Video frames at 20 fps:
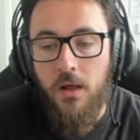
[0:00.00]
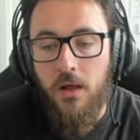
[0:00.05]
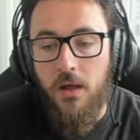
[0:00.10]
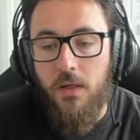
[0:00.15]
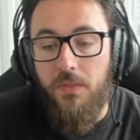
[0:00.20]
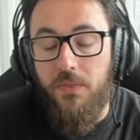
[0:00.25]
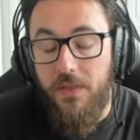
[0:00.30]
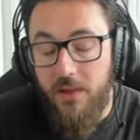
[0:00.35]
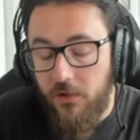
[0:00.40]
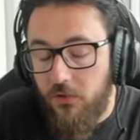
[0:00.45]

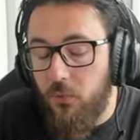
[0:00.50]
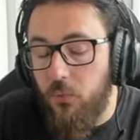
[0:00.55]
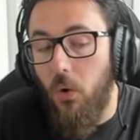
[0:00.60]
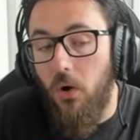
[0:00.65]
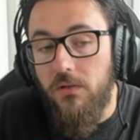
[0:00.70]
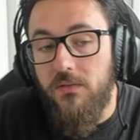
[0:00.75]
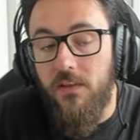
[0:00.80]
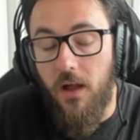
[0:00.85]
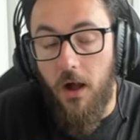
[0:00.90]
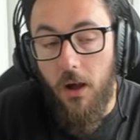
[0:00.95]
this
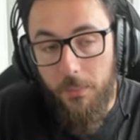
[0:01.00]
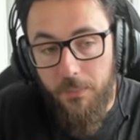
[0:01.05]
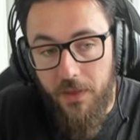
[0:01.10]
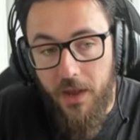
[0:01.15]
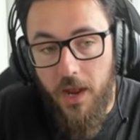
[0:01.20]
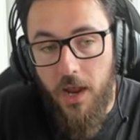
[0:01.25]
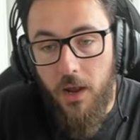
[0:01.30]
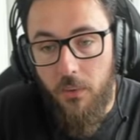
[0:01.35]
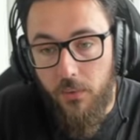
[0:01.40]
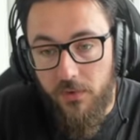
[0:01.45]
was up
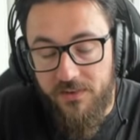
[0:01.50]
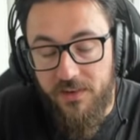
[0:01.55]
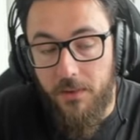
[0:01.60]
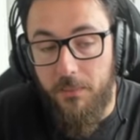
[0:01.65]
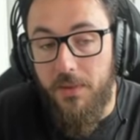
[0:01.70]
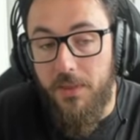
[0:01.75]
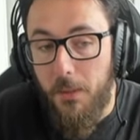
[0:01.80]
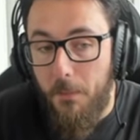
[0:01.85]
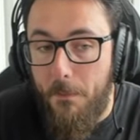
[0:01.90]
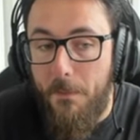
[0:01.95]
there with
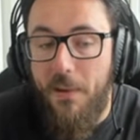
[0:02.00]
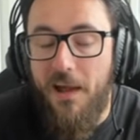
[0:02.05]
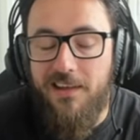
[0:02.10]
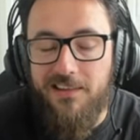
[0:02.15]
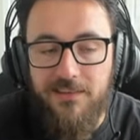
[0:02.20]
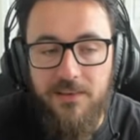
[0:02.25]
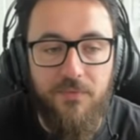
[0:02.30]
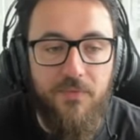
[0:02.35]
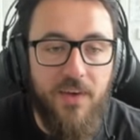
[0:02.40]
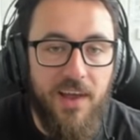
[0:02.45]
some of the
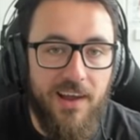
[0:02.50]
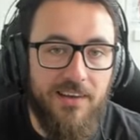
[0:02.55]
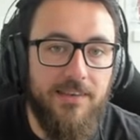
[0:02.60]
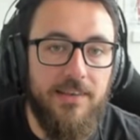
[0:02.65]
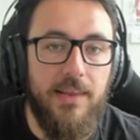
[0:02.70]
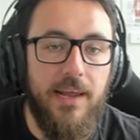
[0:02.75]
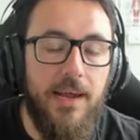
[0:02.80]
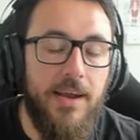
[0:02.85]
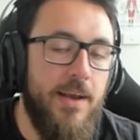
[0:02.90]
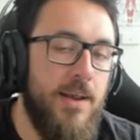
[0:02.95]
best Vex
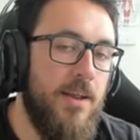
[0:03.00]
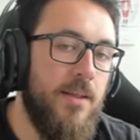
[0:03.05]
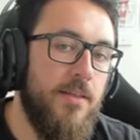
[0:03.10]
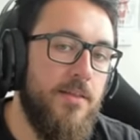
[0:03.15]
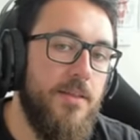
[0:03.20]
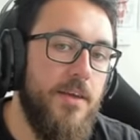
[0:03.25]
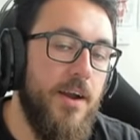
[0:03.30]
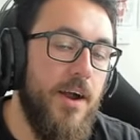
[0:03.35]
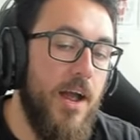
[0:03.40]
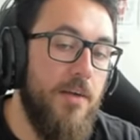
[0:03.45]

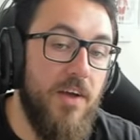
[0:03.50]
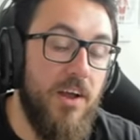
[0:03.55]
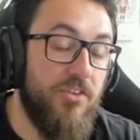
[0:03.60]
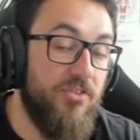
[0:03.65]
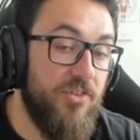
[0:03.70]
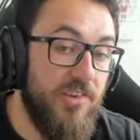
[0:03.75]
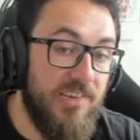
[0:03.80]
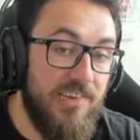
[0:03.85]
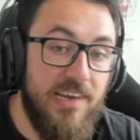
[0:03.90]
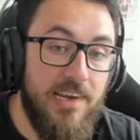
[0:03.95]
landing that I've
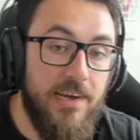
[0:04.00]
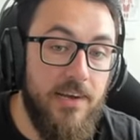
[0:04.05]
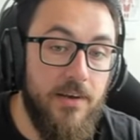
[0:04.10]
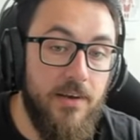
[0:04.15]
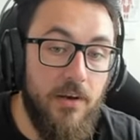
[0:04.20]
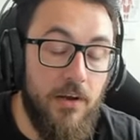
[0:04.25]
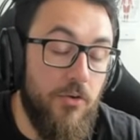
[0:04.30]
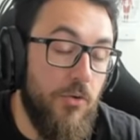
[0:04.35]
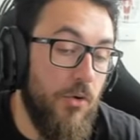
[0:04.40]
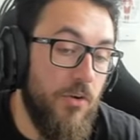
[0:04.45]
actually
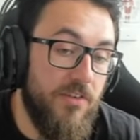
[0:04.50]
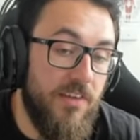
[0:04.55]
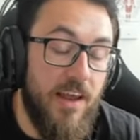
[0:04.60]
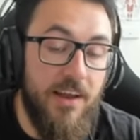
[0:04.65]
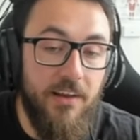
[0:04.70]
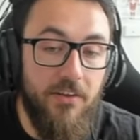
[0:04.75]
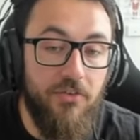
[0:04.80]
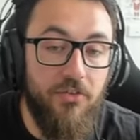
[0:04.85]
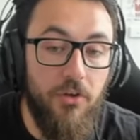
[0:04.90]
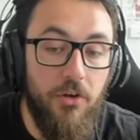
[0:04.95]
seen across
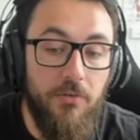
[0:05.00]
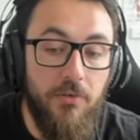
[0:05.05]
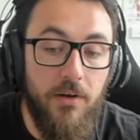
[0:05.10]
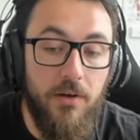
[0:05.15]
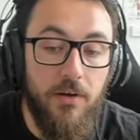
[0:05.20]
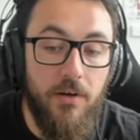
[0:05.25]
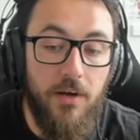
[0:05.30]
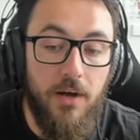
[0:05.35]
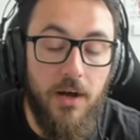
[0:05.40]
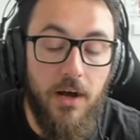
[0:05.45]
any server.
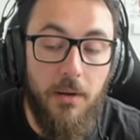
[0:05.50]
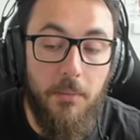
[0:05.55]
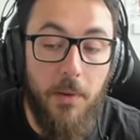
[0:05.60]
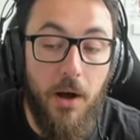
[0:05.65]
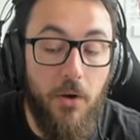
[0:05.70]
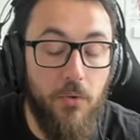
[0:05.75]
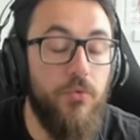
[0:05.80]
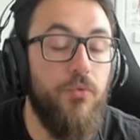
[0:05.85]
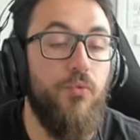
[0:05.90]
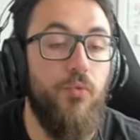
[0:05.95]
Um,
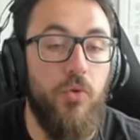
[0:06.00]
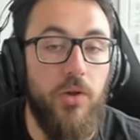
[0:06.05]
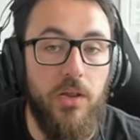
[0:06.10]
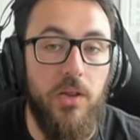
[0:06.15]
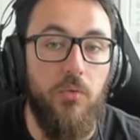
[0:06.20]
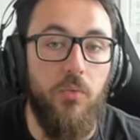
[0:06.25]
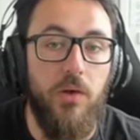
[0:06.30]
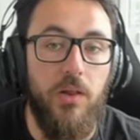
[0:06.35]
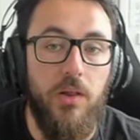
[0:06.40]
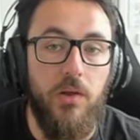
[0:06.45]
I was
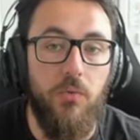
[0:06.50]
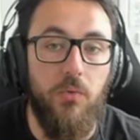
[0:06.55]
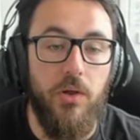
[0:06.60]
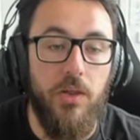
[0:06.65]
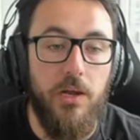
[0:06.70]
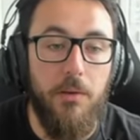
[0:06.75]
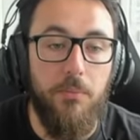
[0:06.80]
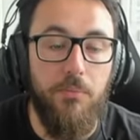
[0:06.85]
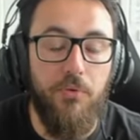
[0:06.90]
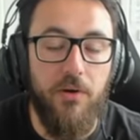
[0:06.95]
really, really,
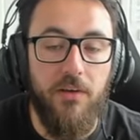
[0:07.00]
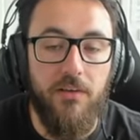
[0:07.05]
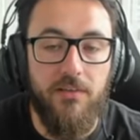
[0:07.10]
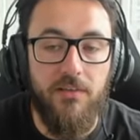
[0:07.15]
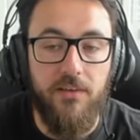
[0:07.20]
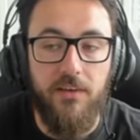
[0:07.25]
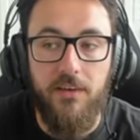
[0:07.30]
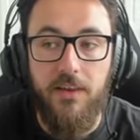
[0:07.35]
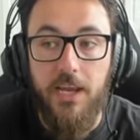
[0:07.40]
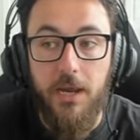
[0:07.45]
really
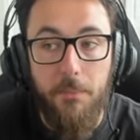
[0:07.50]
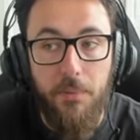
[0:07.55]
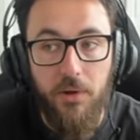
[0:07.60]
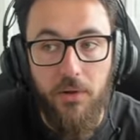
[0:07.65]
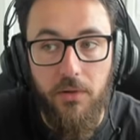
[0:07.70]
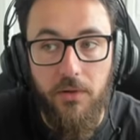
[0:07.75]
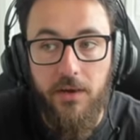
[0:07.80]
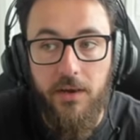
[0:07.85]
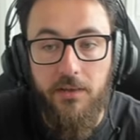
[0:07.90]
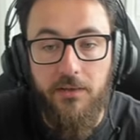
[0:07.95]
impressed. The
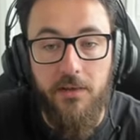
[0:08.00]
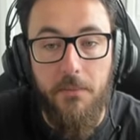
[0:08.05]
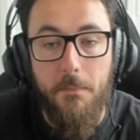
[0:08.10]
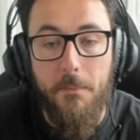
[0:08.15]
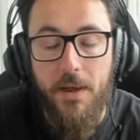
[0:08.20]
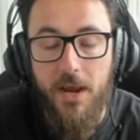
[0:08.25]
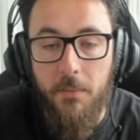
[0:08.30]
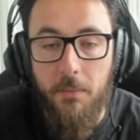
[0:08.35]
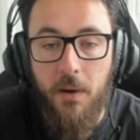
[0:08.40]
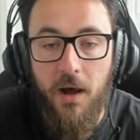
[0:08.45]
ability to
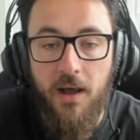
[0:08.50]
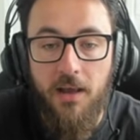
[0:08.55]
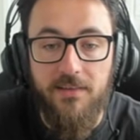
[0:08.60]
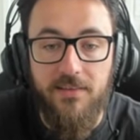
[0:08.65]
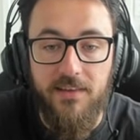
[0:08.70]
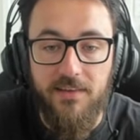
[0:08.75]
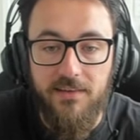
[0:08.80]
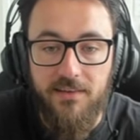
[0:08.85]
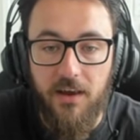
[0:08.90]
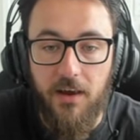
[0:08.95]
minimize
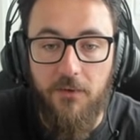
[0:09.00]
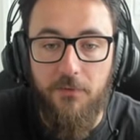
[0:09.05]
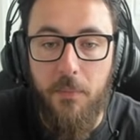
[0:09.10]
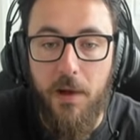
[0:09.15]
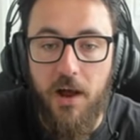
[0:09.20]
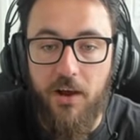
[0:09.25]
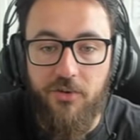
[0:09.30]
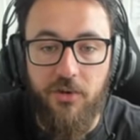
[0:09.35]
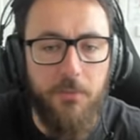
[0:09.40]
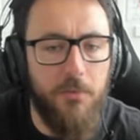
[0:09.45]
this tough
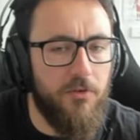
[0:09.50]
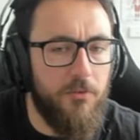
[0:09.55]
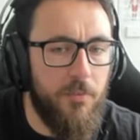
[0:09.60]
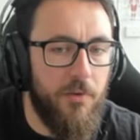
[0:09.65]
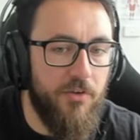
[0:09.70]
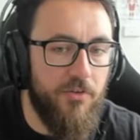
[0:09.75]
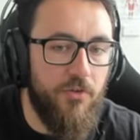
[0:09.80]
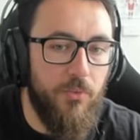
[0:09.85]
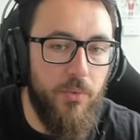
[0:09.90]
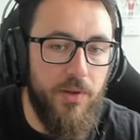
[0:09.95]
matchup,
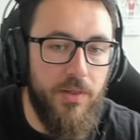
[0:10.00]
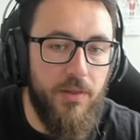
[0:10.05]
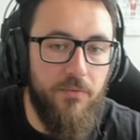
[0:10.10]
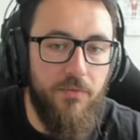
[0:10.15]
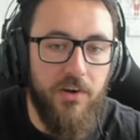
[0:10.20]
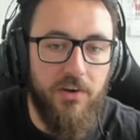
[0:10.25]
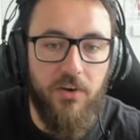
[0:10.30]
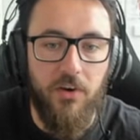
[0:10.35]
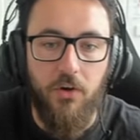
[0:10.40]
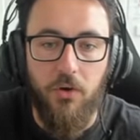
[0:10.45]
especially when the
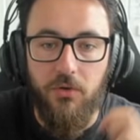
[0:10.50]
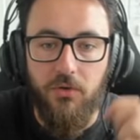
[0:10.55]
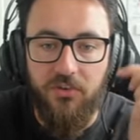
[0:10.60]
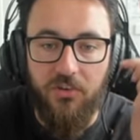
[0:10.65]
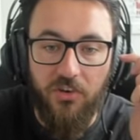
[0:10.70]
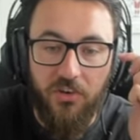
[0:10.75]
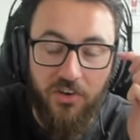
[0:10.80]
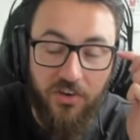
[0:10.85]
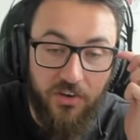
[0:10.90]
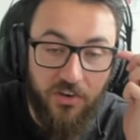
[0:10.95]
Viktor
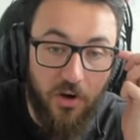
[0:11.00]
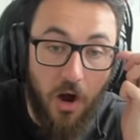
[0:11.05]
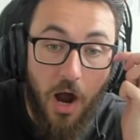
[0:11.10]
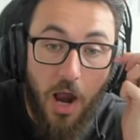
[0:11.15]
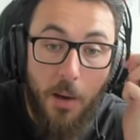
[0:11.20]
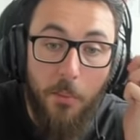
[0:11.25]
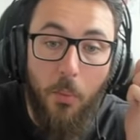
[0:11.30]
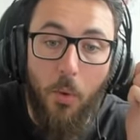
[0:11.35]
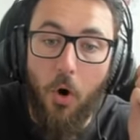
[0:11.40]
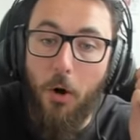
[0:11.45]
goes
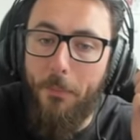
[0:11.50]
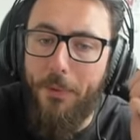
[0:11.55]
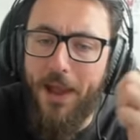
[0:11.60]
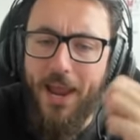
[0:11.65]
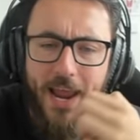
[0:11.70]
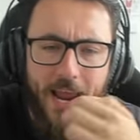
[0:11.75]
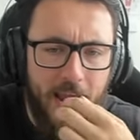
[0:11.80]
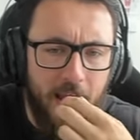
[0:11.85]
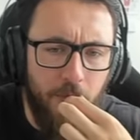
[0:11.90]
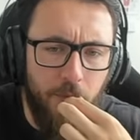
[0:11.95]
time warp,
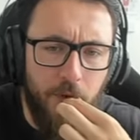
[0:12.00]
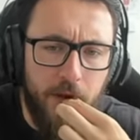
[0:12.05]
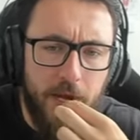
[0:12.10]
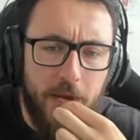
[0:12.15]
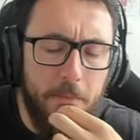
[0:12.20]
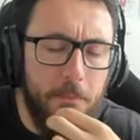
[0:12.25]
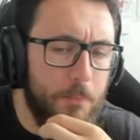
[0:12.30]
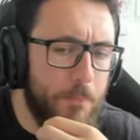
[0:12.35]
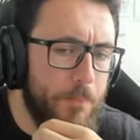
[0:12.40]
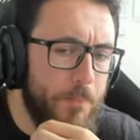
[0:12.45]

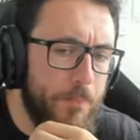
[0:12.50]
Aery,